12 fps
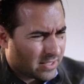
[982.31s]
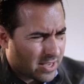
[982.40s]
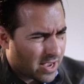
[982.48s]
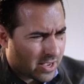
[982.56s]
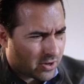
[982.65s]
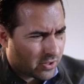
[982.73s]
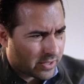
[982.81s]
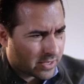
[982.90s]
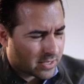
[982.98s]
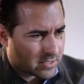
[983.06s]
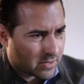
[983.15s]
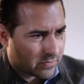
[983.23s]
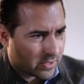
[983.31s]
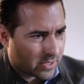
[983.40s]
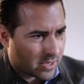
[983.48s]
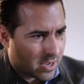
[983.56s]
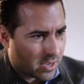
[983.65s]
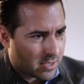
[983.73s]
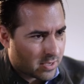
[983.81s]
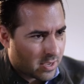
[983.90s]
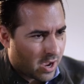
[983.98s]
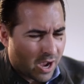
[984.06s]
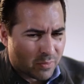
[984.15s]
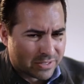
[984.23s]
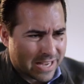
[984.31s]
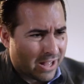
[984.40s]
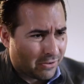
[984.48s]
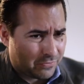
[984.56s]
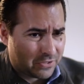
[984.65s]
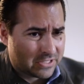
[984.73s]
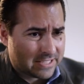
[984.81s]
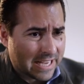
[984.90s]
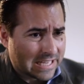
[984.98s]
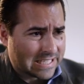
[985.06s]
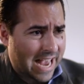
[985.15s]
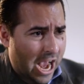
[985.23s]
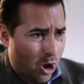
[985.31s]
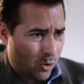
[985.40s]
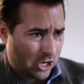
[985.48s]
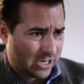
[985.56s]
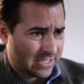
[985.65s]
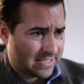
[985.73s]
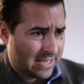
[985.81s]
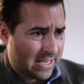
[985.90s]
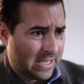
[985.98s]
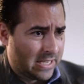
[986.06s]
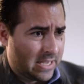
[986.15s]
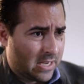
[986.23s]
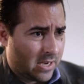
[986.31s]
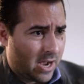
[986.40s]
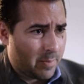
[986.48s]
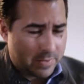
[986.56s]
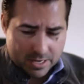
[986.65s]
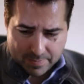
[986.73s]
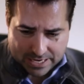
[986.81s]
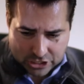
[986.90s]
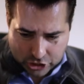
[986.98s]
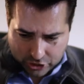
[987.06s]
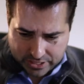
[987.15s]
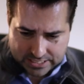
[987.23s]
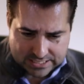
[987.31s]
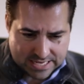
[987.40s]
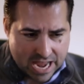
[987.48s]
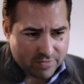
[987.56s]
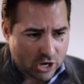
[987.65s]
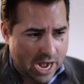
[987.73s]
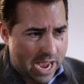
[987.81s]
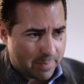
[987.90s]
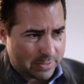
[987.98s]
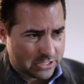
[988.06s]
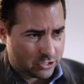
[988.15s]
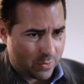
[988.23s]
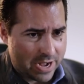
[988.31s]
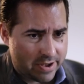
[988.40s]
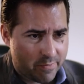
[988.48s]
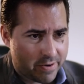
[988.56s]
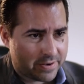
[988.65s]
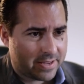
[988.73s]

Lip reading: Yeah, and all that kind of stuff. Like, I was held for 6 hours. I'm gonna make sure this never happens to anyone